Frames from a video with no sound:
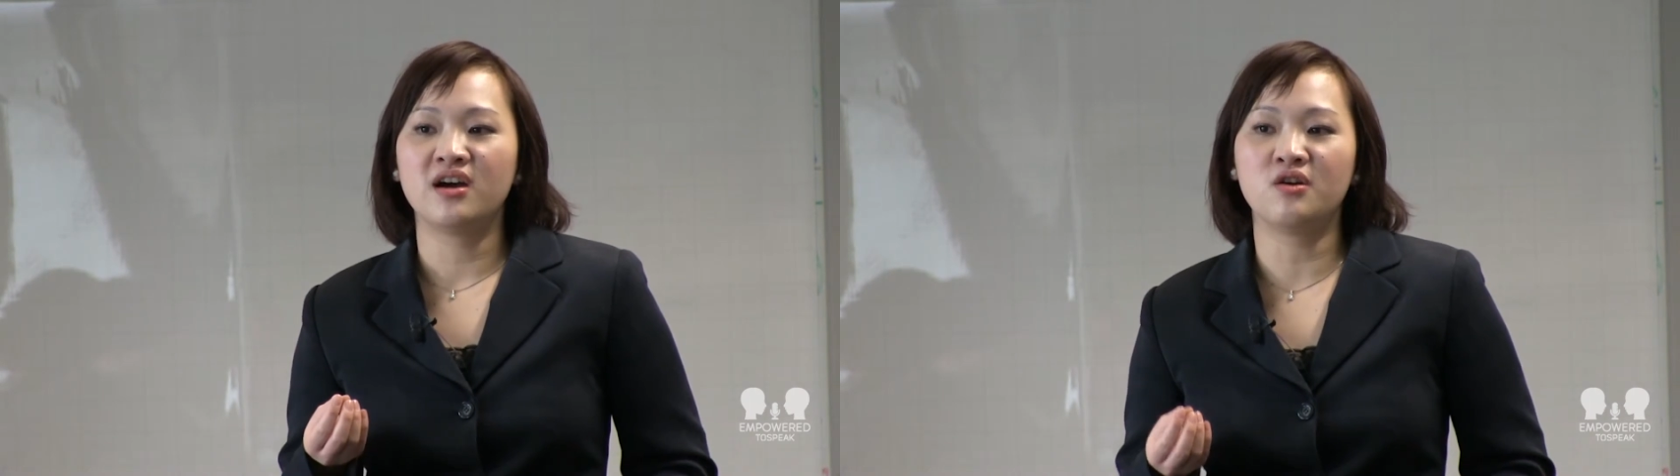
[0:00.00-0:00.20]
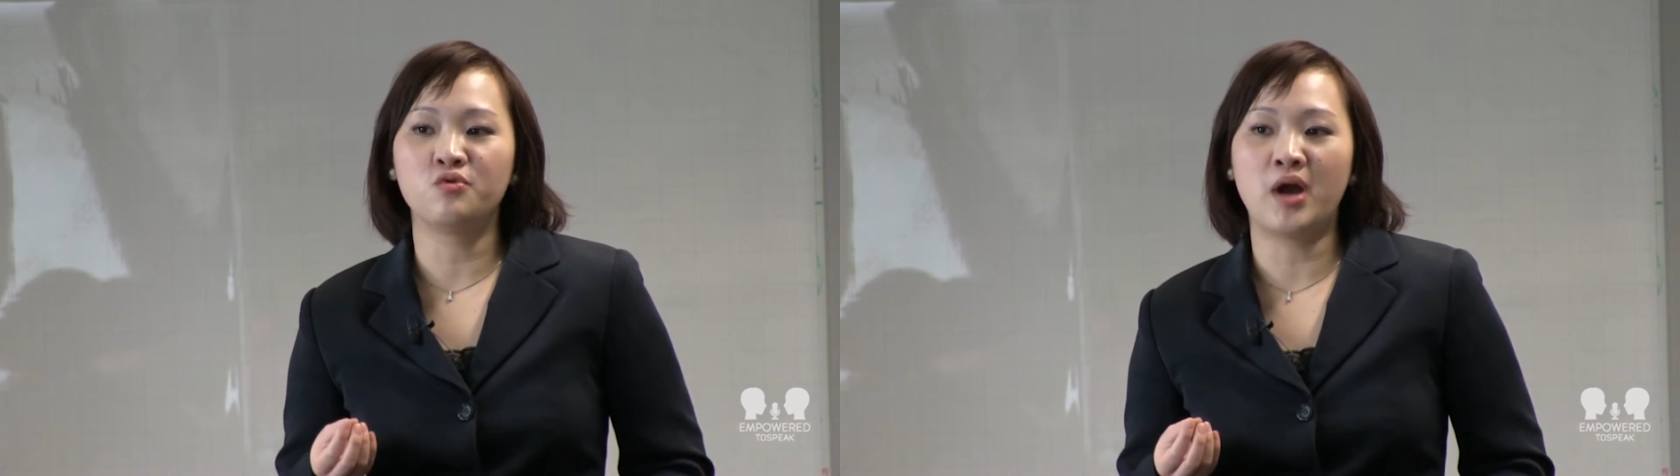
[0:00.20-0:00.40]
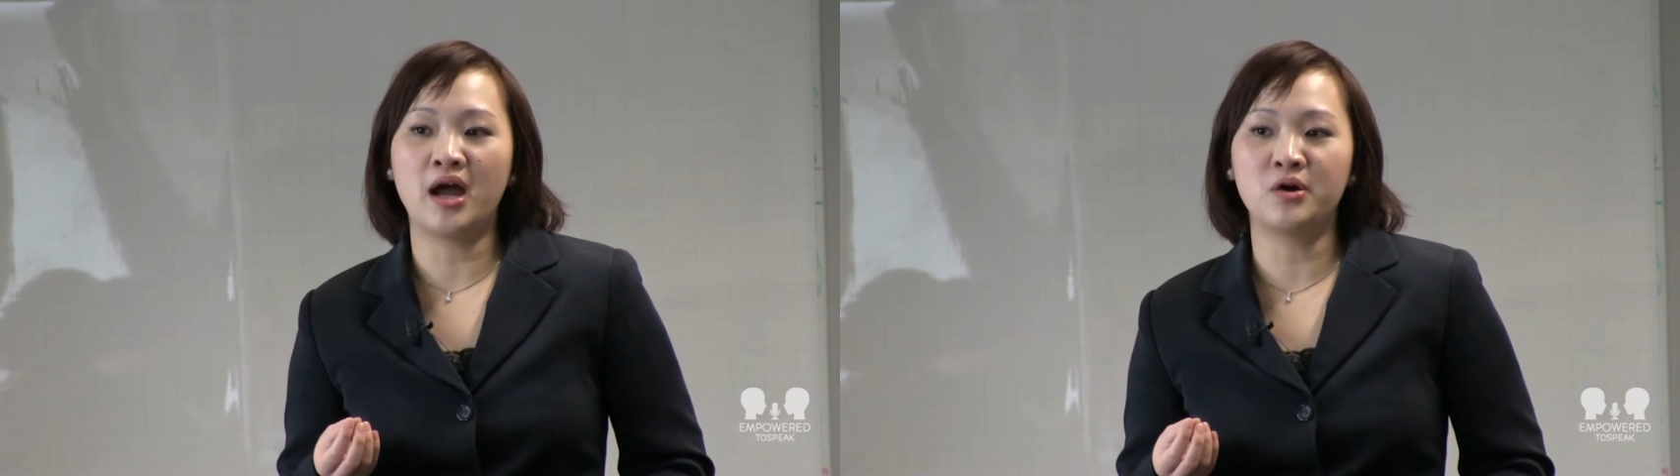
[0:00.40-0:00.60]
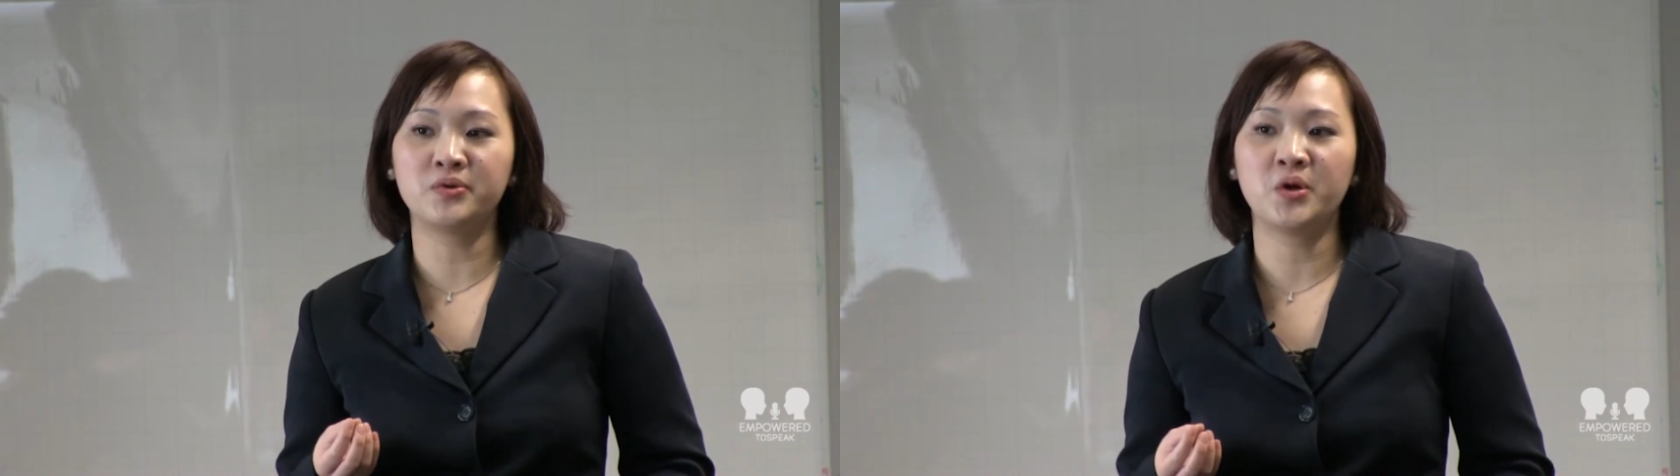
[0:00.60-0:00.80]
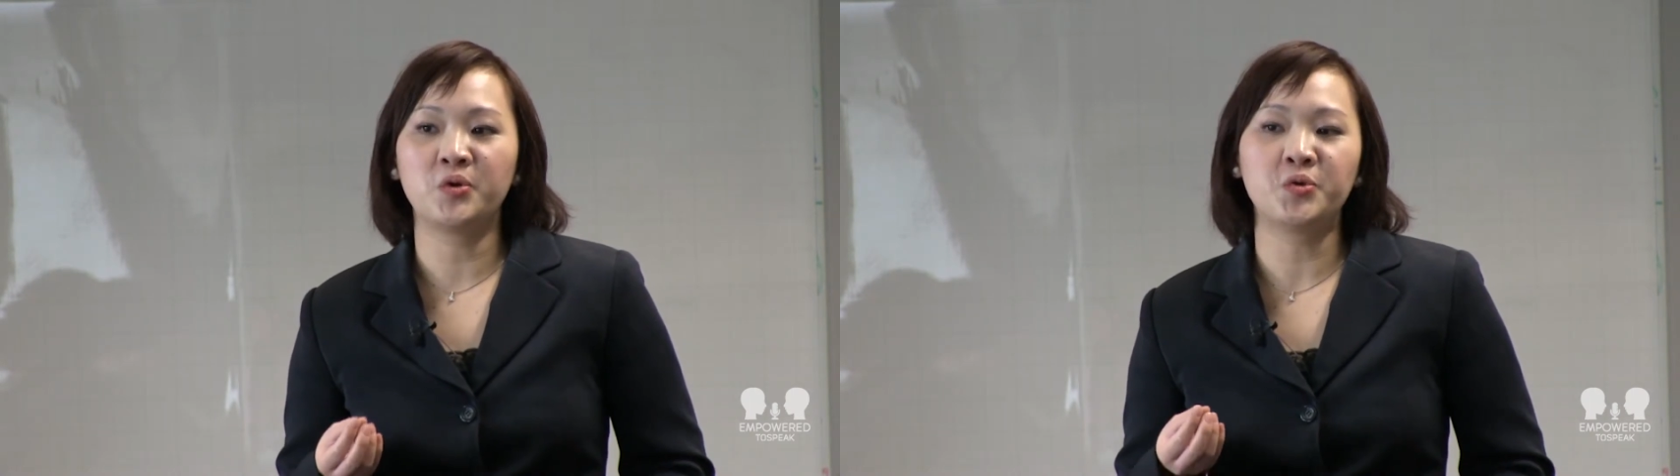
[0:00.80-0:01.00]

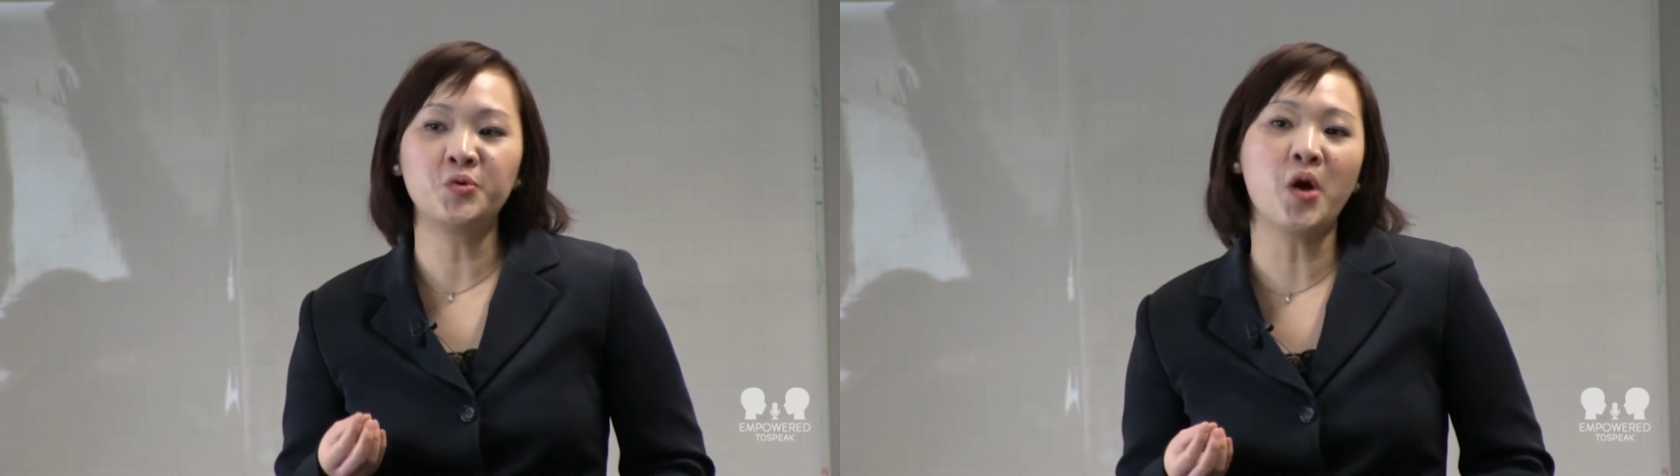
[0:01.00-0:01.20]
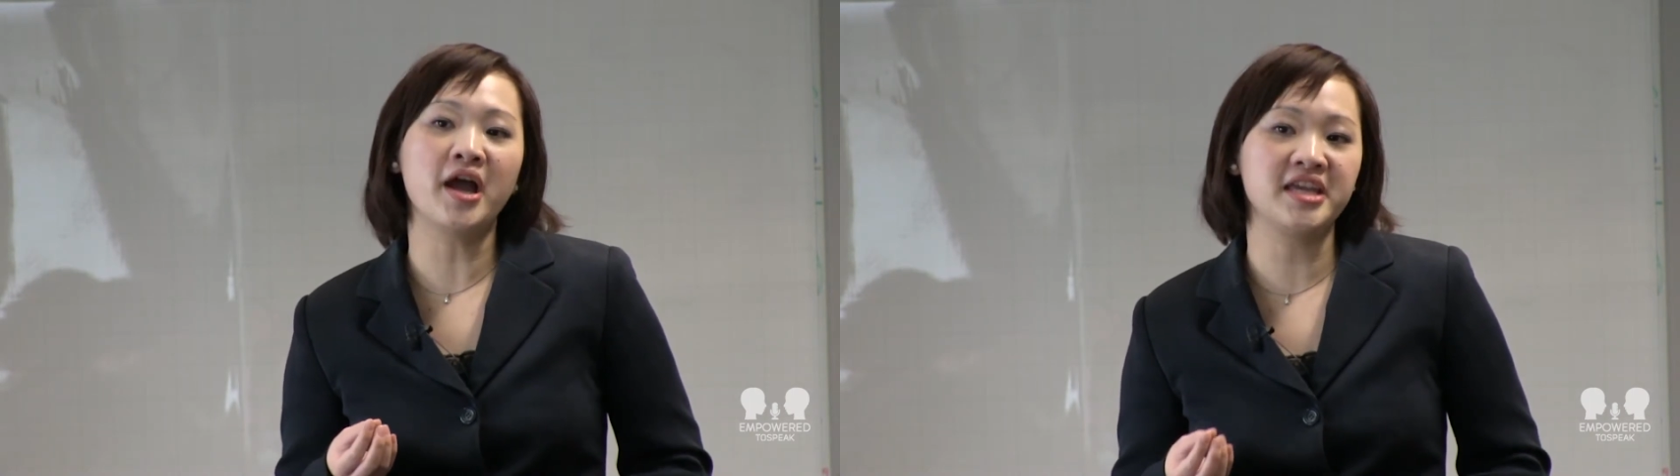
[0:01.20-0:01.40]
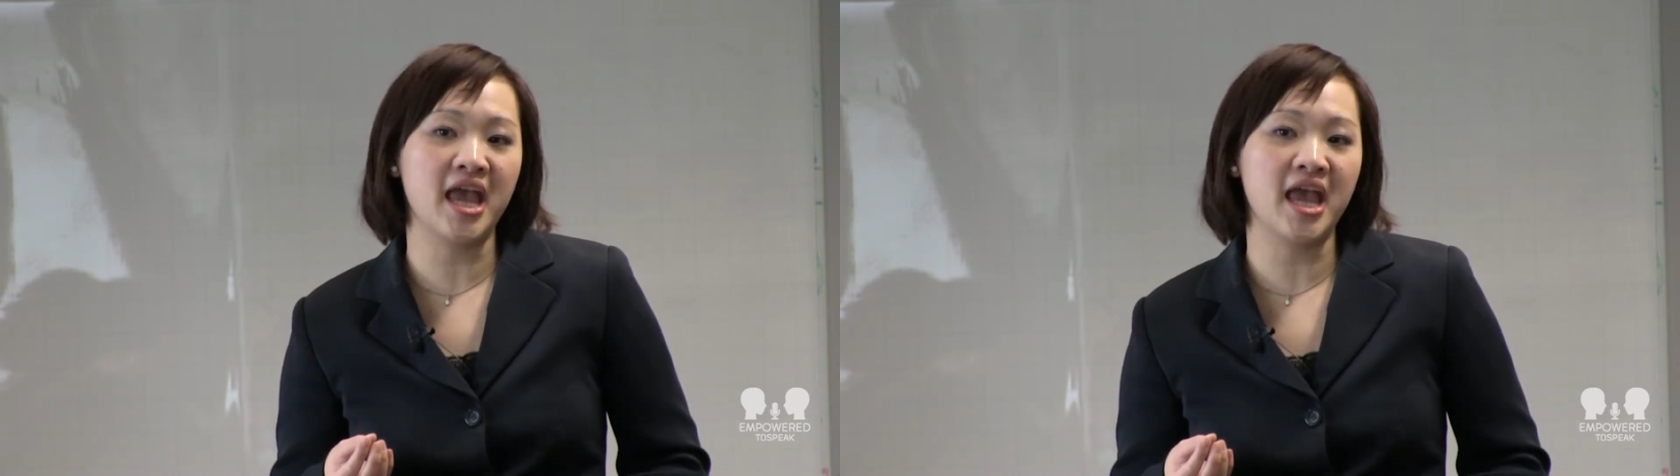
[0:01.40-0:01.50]
around who I